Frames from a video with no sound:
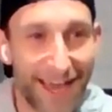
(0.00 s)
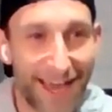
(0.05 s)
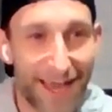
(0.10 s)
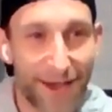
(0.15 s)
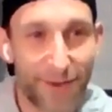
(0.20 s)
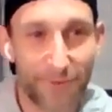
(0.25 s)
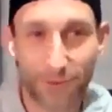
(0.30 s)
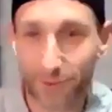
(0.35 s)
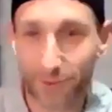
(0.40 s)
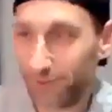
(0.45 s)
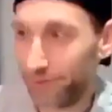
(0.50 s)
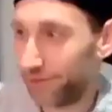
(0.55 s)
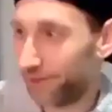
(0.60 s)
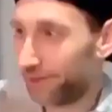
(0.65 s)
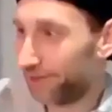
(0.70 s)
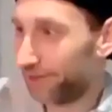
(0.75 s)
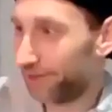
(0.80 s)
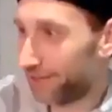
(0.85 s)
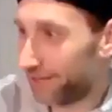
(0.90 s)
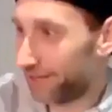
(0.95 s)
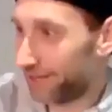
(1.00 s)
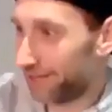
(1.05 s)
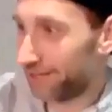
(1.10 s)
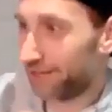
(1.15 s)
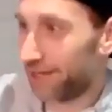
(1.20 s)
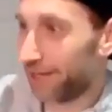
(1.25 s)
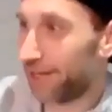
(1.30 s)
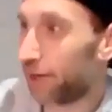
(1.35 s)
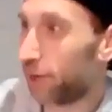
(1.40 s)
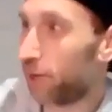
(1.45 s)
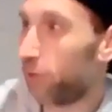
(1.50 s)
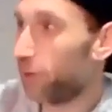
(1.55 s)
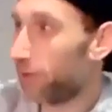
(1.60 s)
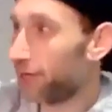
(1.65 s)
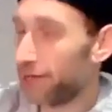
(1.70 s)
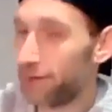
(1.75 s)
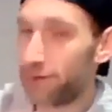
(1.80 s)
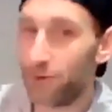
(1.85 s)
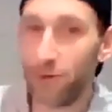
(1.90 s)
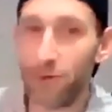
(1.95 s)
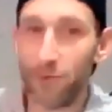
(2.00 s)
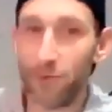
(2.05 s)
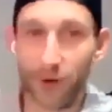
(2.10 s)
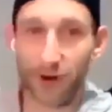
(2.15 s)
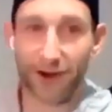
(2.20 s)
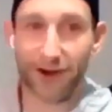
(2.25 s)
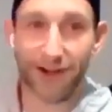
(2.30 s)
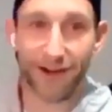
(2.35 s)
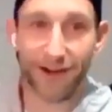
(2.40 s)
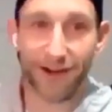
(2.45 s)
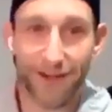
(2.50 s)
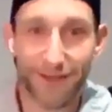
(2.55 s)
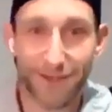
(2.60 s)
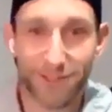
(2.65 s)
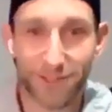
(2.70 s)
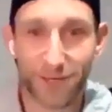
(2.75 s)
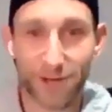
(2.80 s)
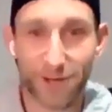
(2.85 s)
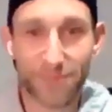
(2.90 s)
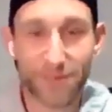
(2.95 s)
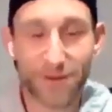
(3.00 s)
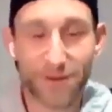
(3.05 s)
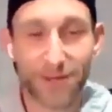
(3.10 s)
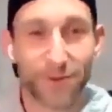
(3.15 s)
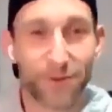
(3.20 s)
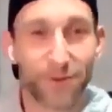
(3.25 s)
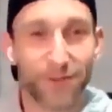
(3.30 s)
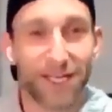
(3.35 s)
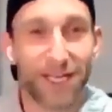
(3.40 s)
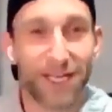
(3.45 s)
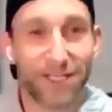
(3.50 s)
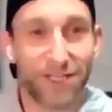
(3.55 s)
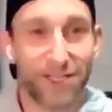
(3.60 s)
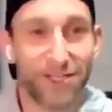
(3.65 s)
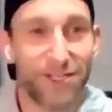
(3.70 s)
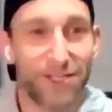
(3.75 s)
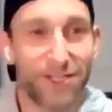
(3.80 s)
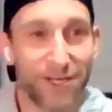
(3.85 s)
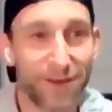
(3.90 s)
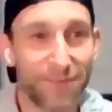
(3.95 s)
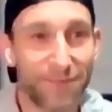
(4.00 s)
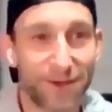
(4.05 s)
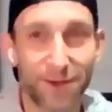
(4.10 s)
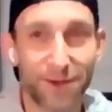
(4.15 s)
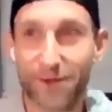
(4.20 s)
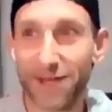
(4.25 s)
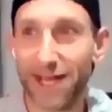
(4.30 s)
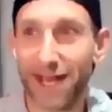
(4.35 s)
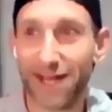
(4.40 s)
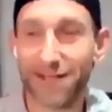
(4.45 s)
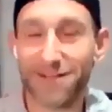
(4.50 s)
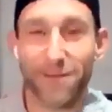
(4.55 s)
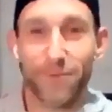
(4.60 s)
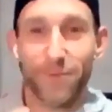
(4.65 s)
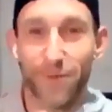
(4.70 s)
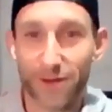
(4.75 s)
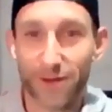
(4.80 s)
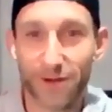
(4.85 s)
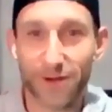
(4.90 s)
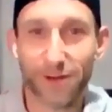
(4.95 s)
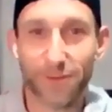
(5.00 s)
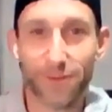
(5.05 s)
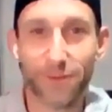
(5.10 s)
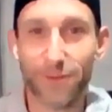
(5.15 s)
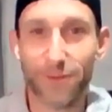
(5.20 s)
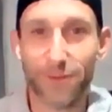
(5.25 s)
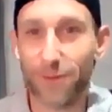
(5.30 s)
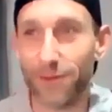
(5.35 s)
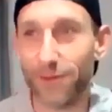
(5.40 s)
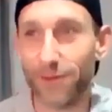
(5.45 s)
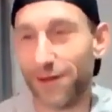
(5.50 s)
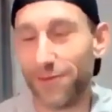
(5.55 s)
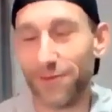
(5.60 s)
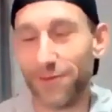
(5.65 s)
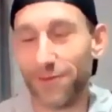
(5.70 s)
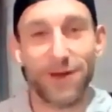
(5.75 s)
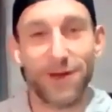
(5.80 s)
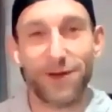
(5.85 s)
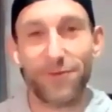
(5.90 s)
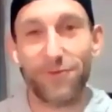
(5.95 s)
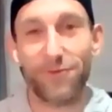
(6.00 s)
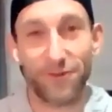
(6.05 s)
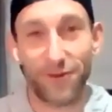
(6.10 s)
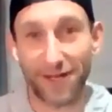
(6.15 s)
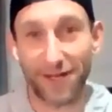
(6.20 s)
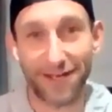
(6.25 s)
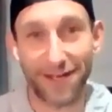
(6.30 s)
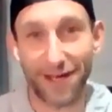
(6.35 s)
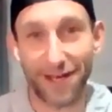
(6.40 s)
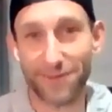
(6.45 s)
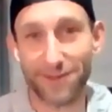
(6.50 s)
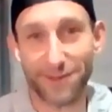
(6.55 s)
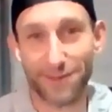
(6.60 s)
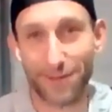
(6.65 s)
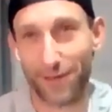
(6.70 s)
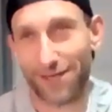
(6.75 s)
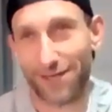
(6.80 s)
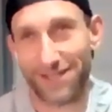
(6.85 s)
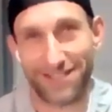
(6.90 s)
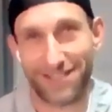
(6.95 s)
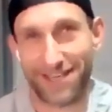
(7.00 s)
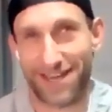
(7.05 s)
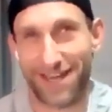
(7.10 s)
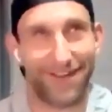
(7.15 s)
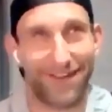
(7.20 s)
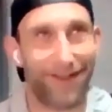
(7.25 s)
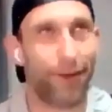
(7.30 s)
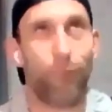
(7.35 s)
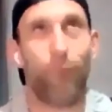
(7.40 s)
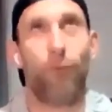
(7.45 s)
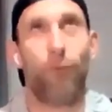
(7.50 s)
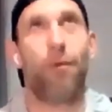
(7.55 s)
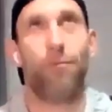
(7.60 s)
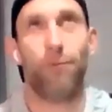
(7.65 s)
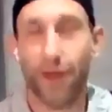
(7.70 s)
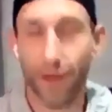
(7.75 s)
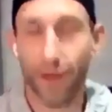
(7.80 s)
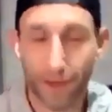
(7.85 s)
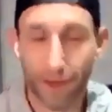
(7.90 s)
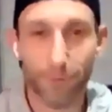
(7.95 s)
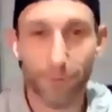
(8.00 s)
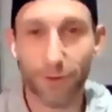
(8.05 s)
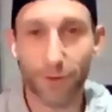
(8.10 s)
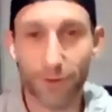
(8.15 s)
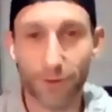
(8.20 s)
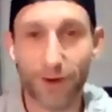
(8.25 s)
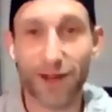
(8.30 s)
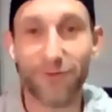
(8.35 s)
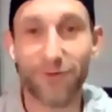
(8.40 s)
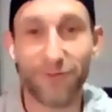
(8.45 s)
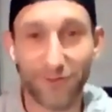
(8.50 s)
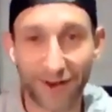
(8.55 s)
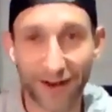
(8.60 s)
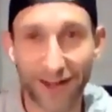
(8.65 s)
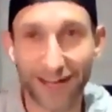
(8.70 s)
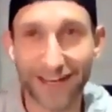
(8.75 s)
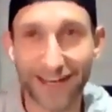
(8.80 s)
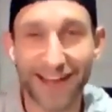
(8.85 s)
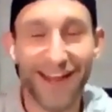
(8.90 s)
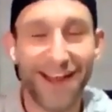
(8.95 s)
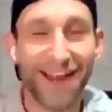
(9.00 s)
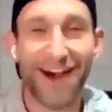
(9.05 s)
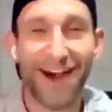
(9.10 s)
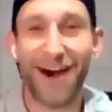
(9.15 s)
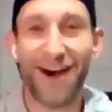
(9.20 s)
And we were literally like a window apart. So, I mean, the relationship that we got to build, we would have fun. I mean, it's kind of like, but we would have fun.